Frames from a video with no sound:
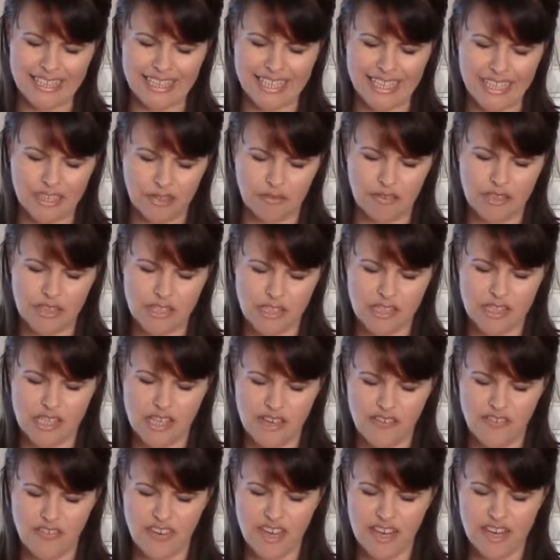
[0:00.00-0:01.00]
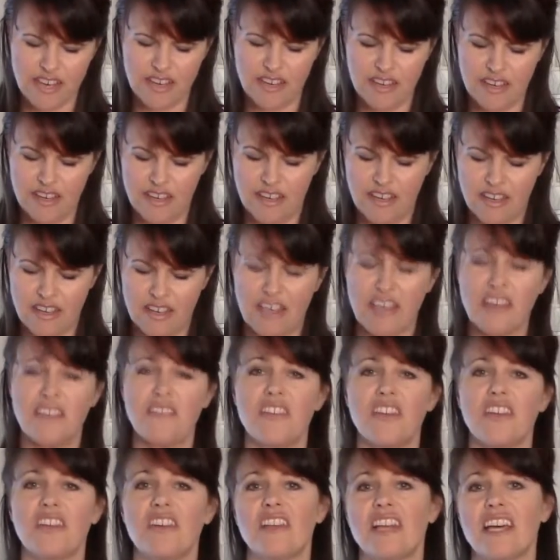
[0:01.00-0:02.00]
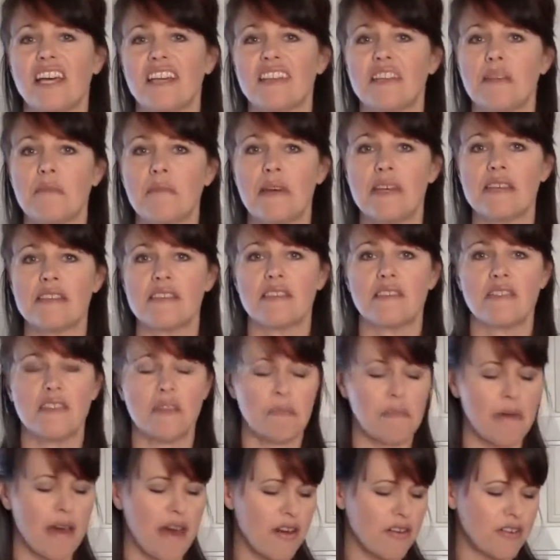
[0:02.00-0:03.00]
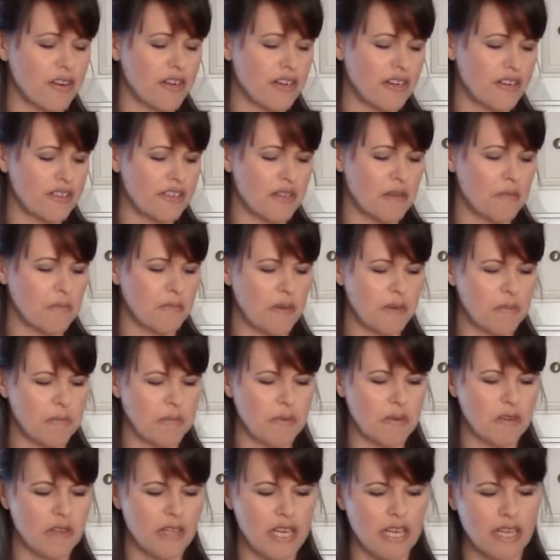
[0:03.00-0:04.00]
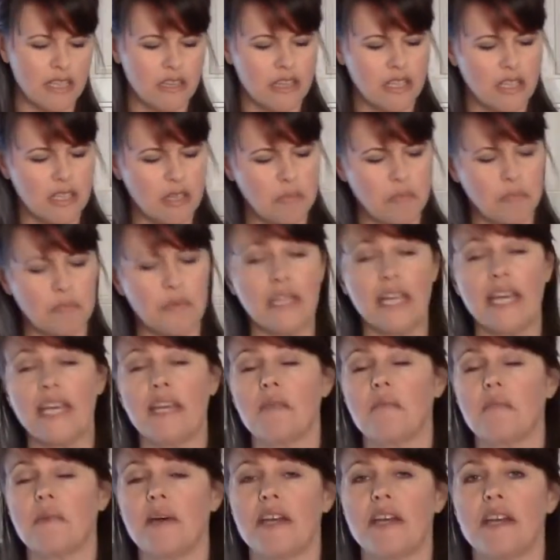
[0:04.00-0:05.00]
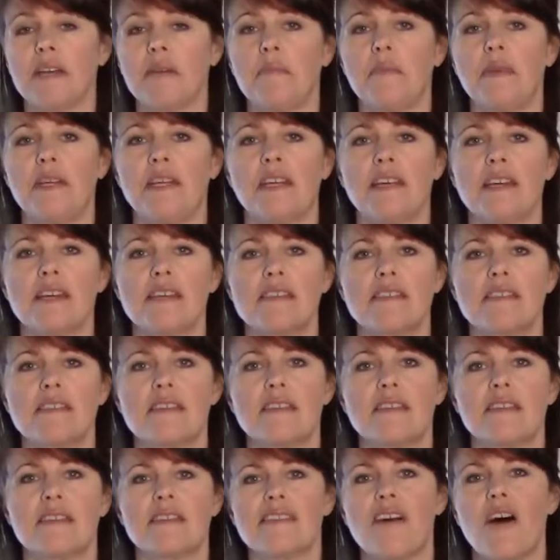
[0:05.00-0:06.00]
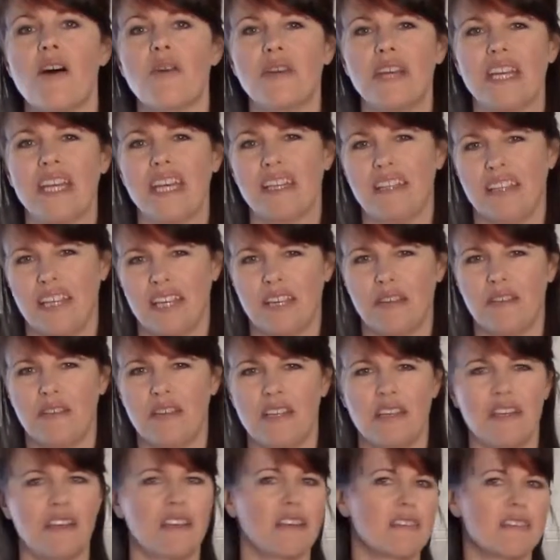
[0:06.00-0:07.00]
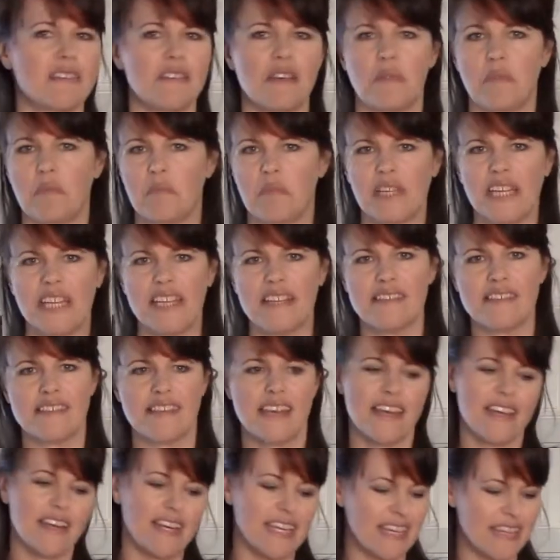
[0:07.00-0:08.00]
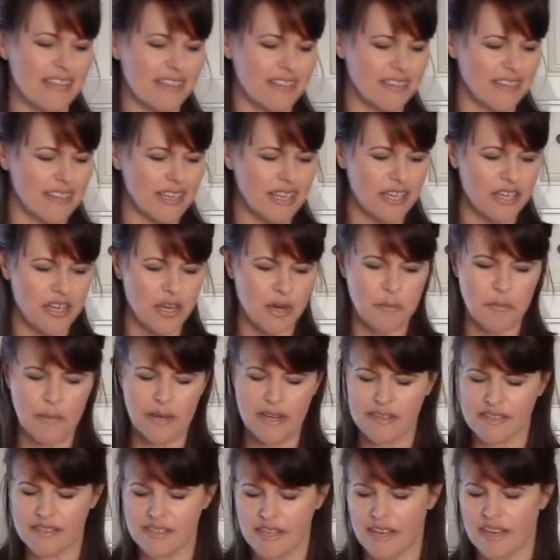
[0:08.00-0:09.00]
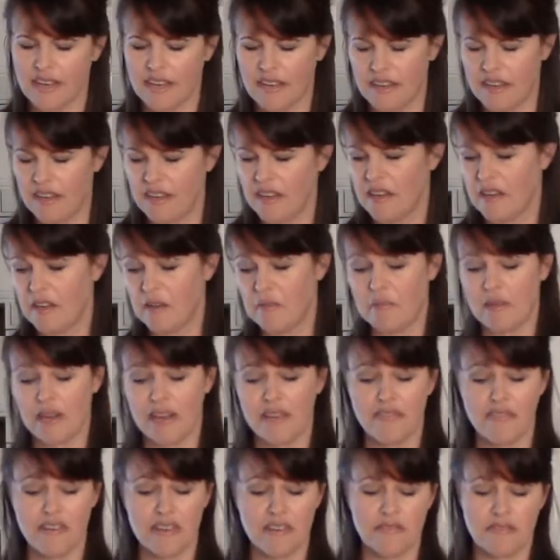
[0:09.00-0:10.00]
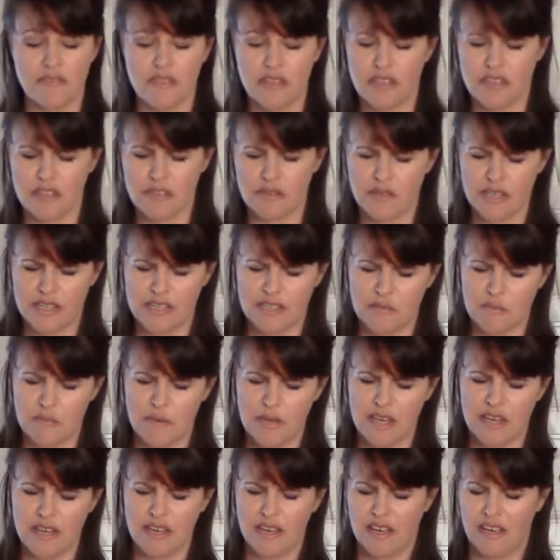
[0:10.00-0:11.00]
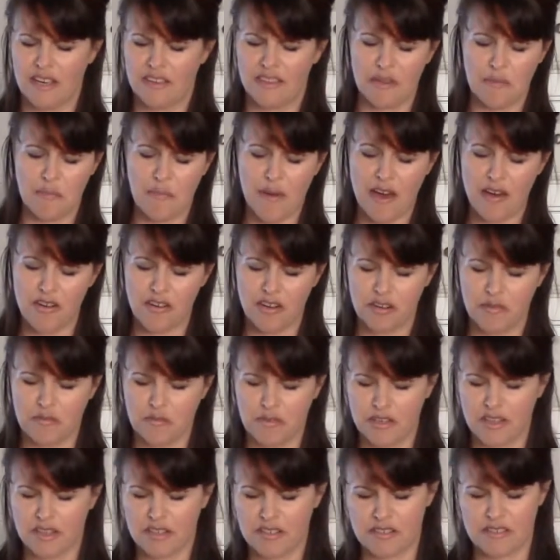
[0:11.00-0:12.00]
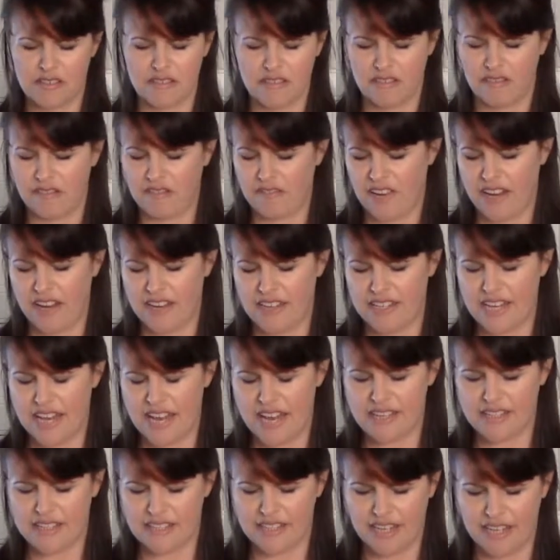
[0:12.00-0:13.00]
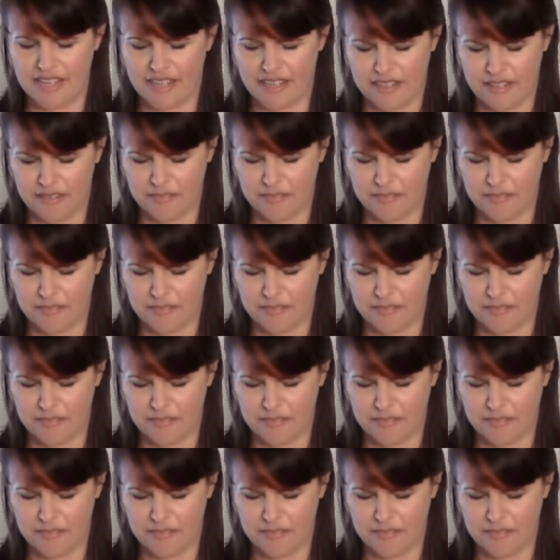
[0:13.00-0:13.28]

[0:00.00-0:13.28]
liquid stevia if you don't like the mess of the powder. Some people like the plain butter because it's already a liquid, so it blends in easily, no mixing. But I find for this recipe, the powder works fantastic.